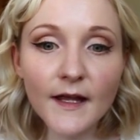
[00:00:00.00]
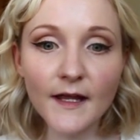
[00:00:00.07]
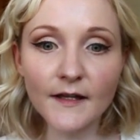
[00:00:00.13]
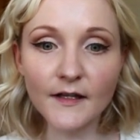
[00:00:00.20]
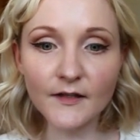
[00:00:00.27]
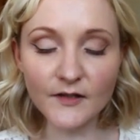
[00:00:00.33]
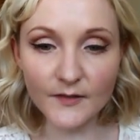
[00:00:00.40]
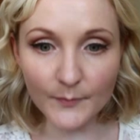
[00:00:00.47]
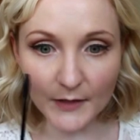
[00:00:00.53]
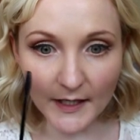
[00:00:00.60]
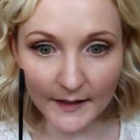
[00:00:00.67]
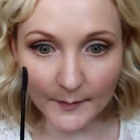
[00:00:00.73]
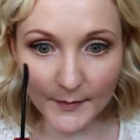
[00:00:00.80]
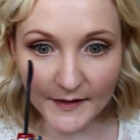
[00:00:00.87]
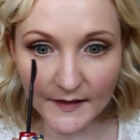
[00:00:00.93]
And then just
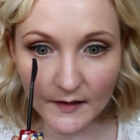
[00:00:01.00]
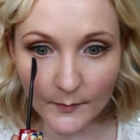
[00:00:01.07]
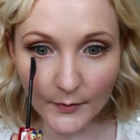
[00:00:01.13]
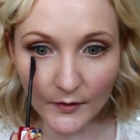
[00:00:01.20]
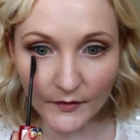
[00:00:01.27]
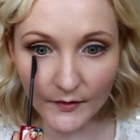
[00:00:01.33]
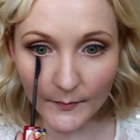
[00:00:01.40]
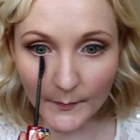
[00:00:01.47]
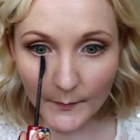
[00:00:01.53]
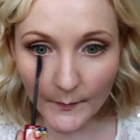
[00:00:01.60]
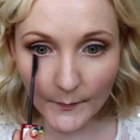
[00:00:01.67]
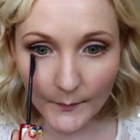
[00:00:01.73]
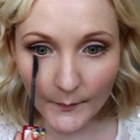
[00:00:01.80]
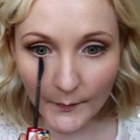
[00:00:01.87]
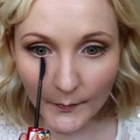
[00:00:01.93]
applying a bit at the bottom,
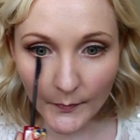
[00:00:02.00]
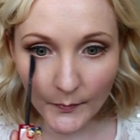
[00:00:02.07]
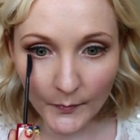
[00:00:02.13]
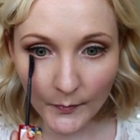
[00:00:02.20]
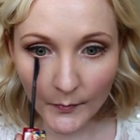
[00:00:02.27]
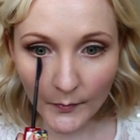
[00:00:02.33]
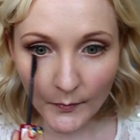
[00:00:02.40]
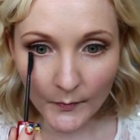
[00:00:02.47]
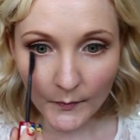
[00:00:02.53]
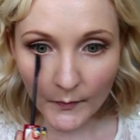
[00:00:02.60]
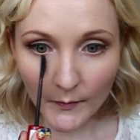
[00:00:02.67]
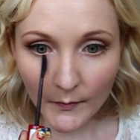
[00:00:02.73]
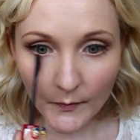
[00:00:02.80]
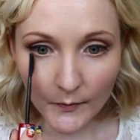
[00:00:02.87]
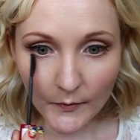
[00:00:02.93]

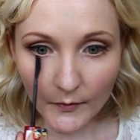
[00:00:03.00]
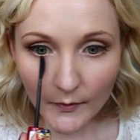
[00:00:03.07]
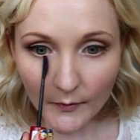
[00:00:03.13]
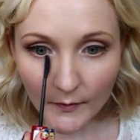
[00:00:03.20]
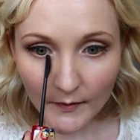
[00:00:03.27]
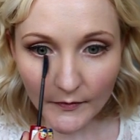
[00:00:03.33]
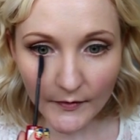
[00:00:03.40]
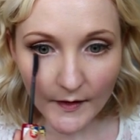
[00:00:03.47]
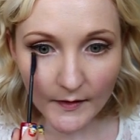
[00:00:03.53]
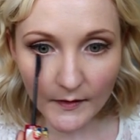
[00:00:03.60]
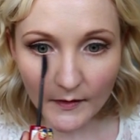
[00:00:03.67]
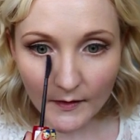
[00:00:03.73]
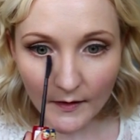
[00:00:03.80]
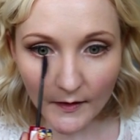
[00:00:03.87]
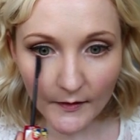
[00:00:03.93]
so it creates that
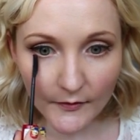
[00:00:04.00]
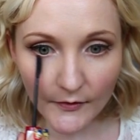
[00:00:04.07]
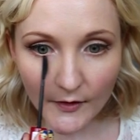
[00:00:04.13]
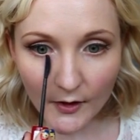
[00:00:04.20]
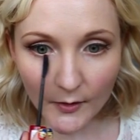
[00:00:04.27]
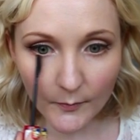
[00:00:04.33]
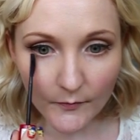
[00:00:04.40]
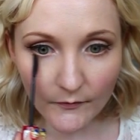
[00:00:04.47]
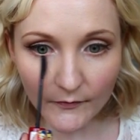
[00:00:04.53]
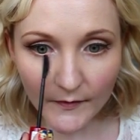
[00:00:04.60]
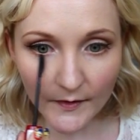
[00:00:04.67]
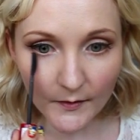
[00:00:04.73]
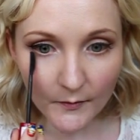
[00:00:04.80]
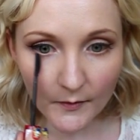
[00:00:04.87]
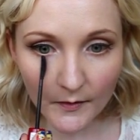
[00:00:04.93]
nice open
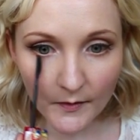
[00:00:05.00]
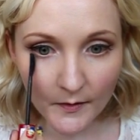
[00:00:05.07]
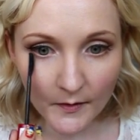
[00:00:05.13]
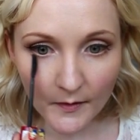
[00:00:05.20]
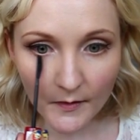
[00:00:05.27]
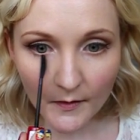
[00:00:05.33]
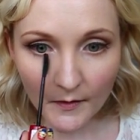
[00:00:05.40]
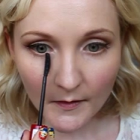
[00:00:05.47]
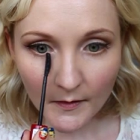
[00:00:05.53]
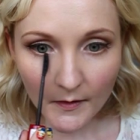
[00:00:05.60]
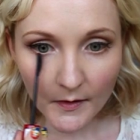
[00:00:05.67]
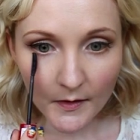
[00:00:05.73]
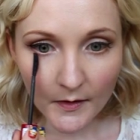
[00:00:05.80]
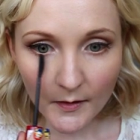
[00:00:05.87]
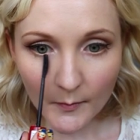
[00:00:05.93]
feel,
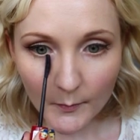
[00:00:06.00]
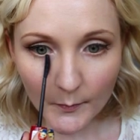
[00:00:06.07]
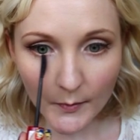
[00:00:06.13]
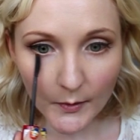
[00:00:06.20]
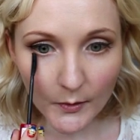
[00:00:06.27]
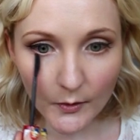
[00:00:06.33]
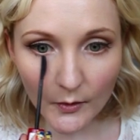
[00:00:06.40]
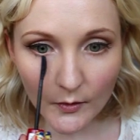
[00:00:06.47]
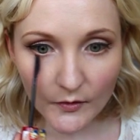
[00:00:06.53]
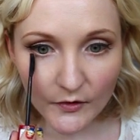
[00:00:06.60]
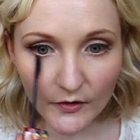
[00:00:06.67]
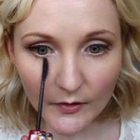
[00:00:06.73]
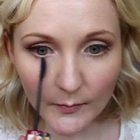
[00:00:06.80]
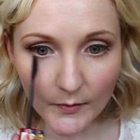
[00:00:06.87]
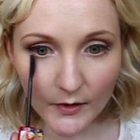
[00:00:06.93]
but not
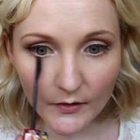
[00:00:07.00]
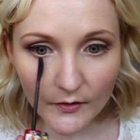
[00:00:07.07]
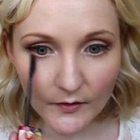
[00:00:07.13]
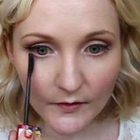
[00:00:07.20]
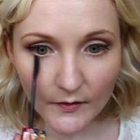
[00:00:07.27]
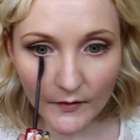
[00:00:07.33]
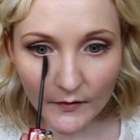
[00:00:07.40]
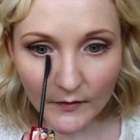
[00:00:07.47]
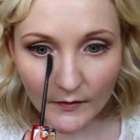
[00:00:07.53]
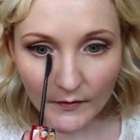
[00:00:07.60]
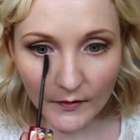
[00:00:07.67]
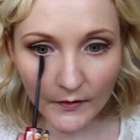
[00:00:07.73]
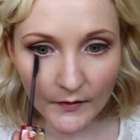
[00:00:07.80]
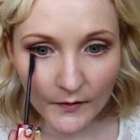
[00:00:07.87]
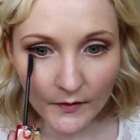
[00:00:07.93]
too much so it
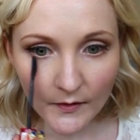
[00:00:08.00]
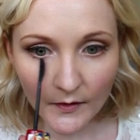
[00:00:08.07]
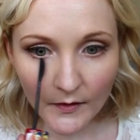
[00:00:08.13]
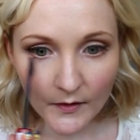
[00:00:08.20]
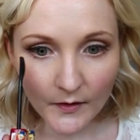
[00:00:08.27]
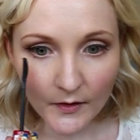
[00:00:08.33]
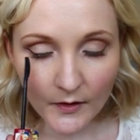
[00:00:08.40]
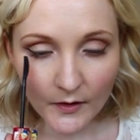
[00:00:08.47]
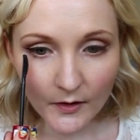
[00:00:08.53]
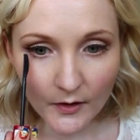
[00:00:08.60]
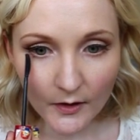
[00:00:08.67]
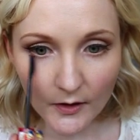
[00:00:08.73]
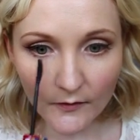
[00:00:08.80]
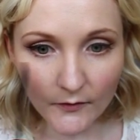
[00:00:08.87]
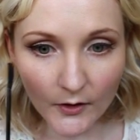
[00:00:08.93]
doesn't
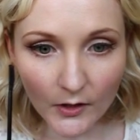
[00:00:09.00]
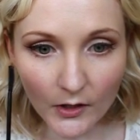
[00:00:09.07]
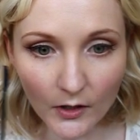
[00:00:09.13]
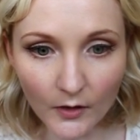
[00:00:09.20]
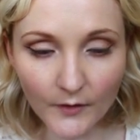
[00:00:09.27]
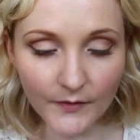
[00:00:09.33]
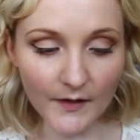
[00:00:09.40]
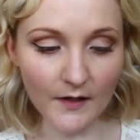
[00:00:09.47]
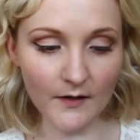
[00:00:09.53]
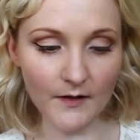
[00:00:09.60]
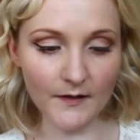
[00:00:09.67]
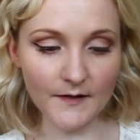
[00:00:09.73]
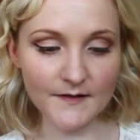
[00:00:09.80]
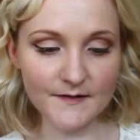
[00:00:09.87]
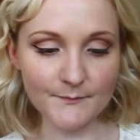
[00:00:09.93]
overclog the
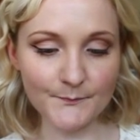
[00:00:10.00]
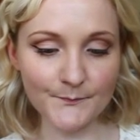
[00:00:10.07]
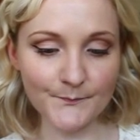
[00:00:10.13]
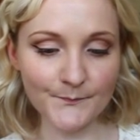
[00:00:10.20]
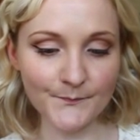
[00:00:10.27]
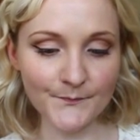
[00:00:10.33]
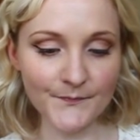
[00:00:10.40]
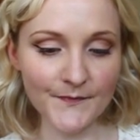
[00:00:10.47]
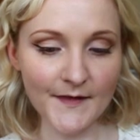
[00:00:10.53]
eyes.